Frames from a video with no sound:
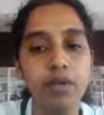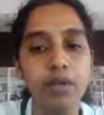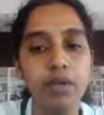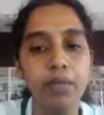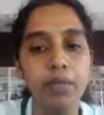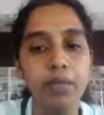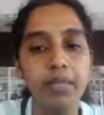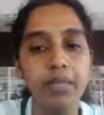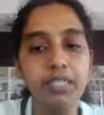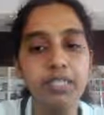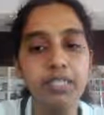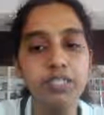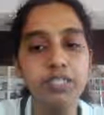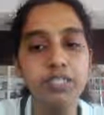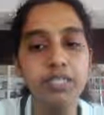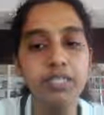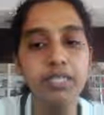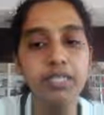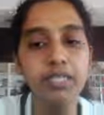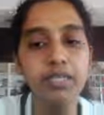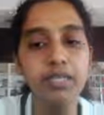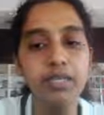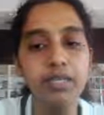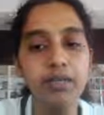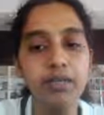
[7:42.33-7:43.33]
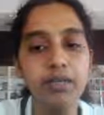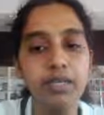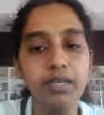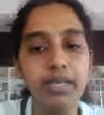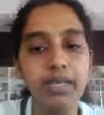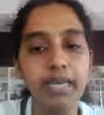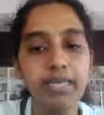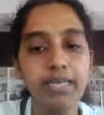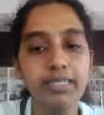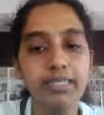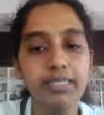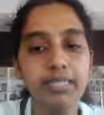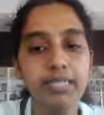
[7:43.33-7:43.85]
mentioning
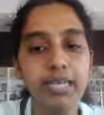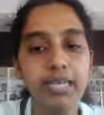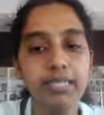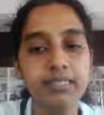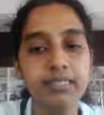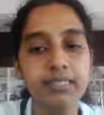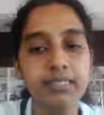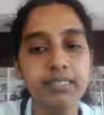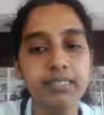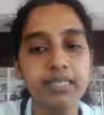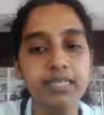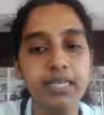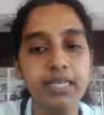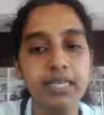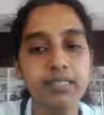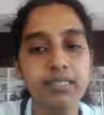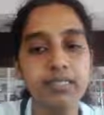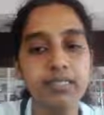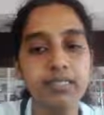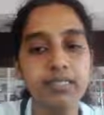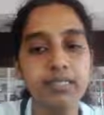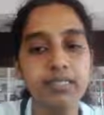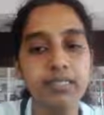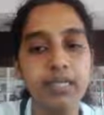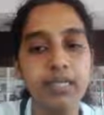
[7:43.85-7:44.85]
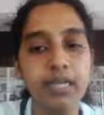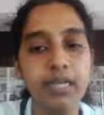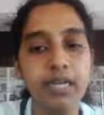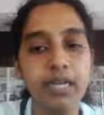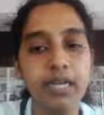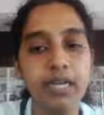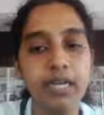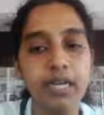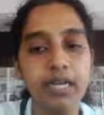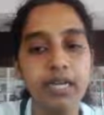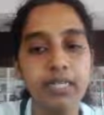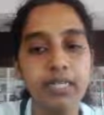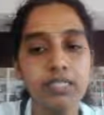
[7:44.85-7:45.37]
x-axis as
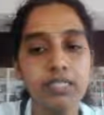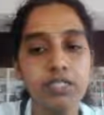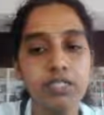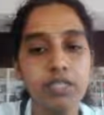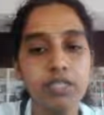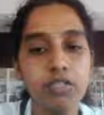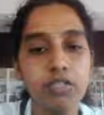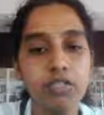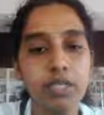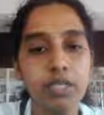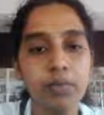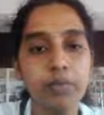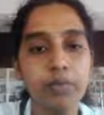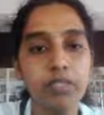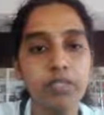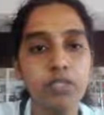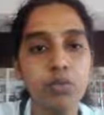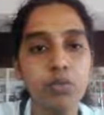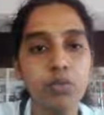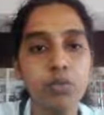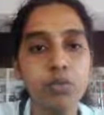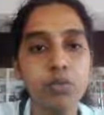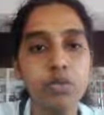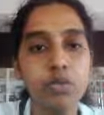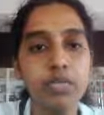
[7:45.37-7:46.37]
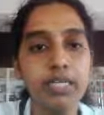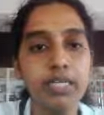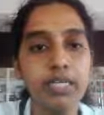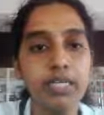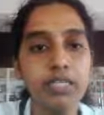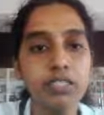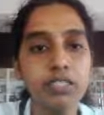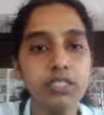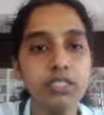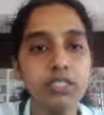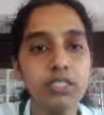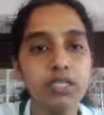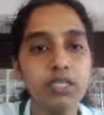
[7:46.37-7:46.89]
collector to emitter
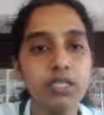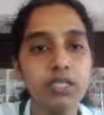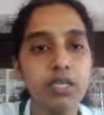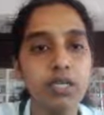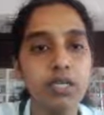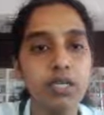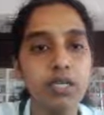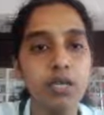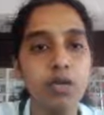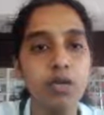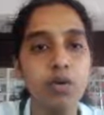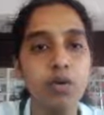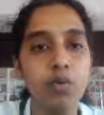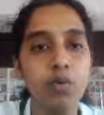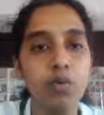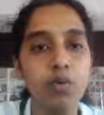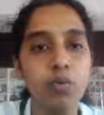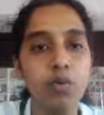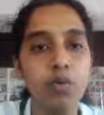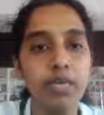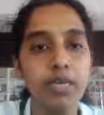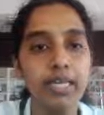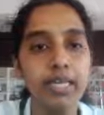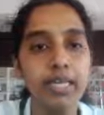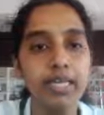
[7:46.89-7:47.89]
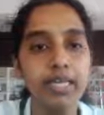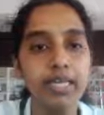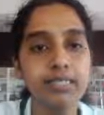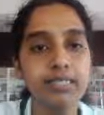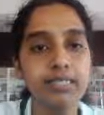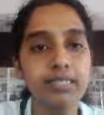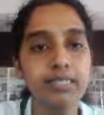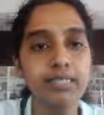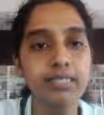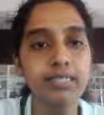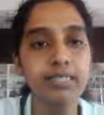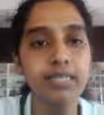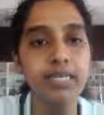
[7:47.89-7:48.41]
voltage,
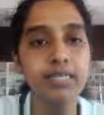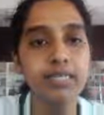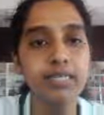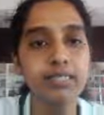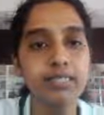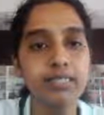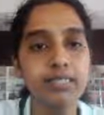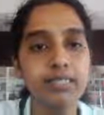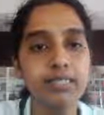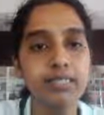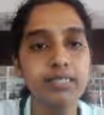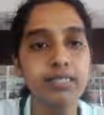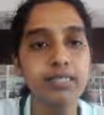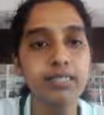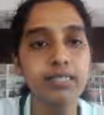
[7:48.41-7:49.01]
y-axis as